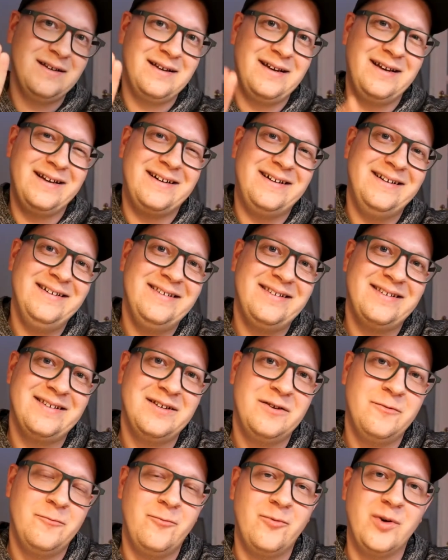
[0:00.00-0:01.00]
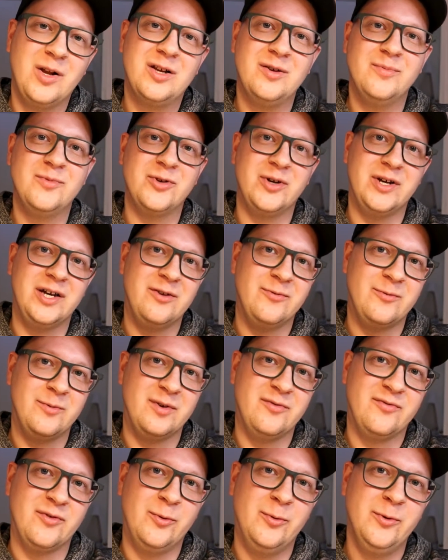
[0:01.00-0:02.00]
Hey guys, welcome to Edit
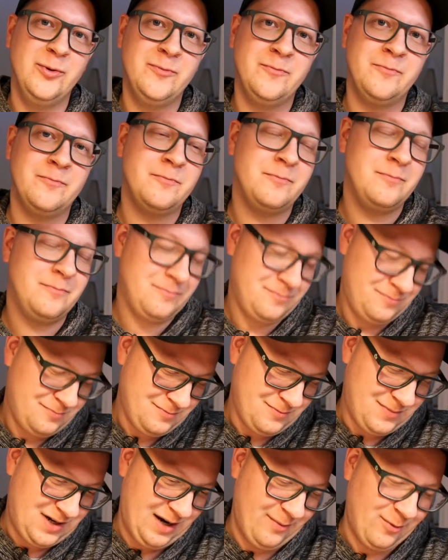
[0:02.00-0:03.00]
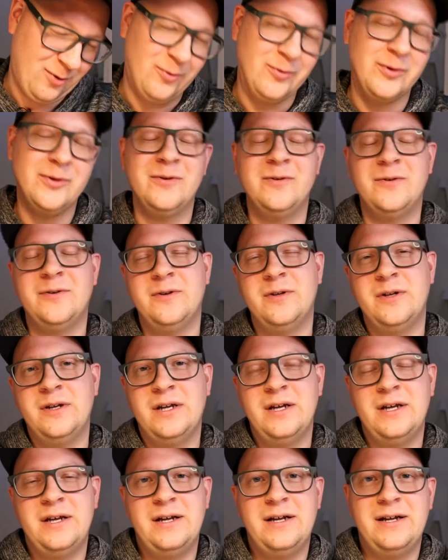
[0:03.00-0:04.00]
with Rune. I'm Rune,
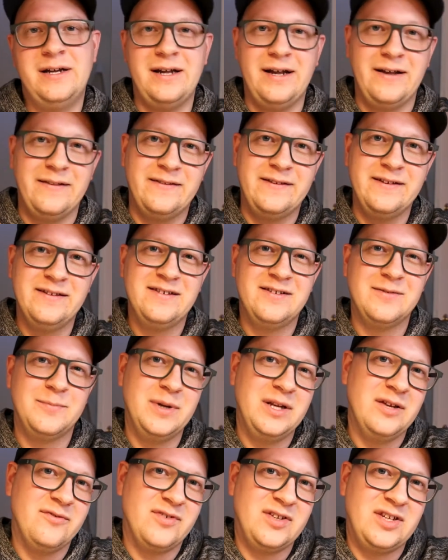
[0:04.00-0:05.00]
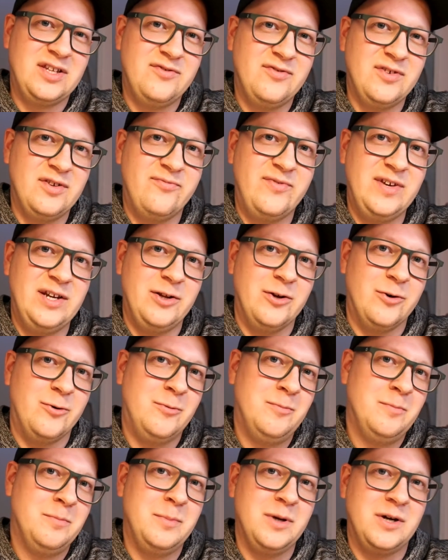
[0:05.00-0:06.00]
and this is a bit of a different
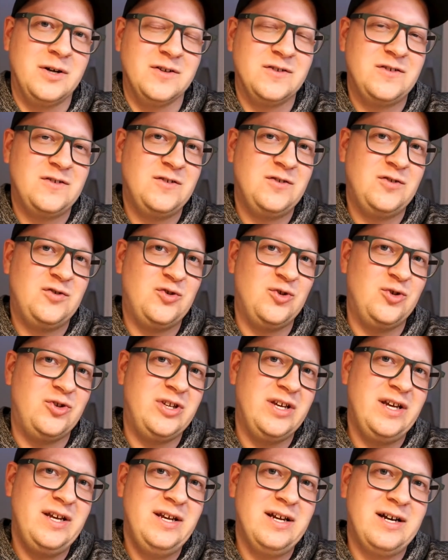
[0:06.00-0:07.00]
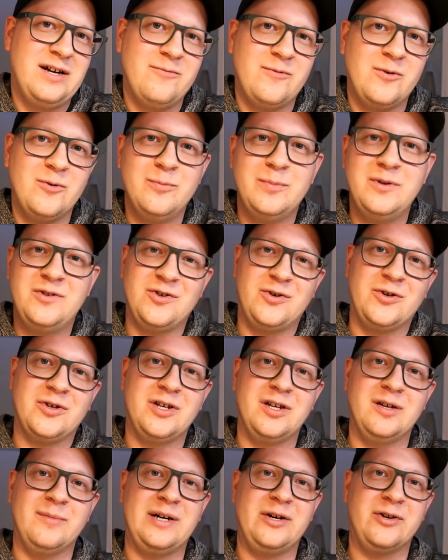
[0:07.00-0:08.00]
video because today I won't be
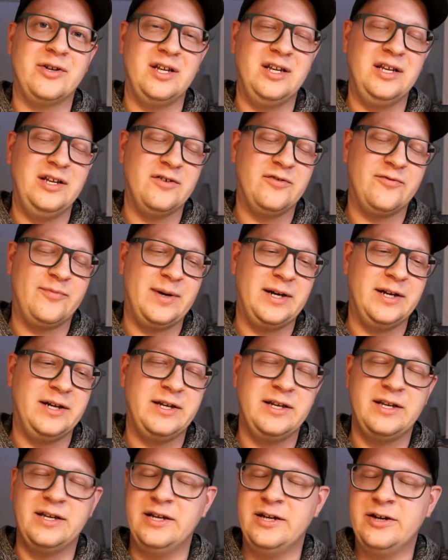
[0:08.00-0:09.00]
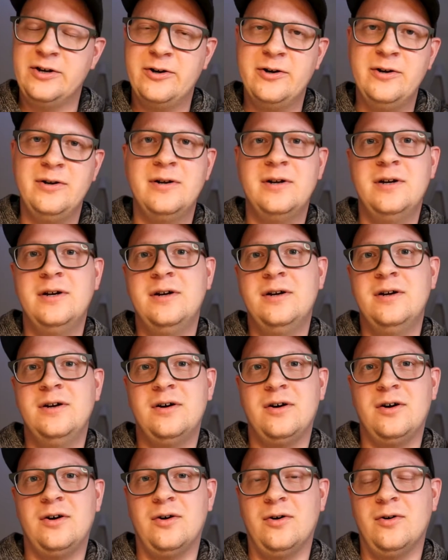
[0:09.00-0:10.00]
talking about any of my gear
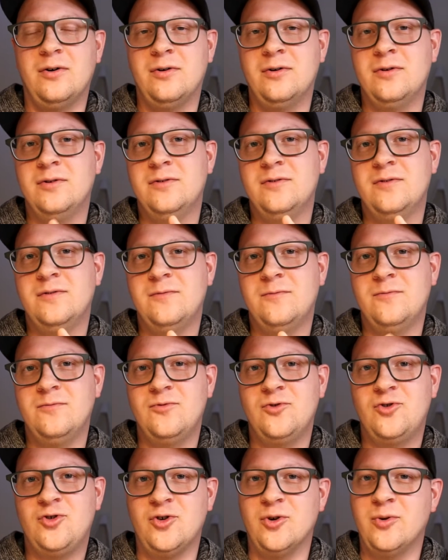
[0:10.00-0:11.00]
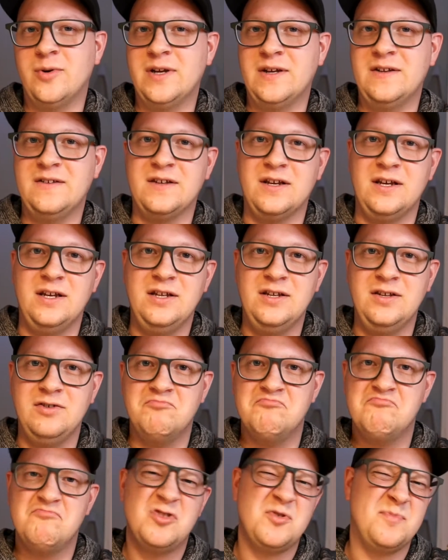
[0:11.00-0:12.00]
or showcase
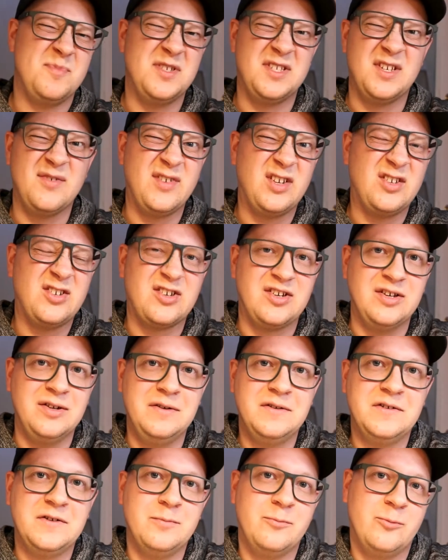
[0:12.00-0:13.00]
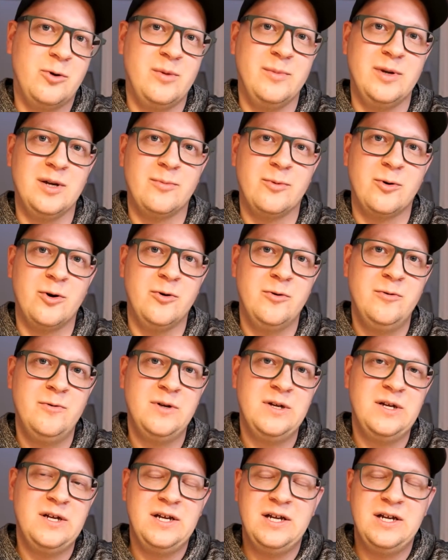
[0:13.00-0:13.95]
any specific skills in Premiere Pro.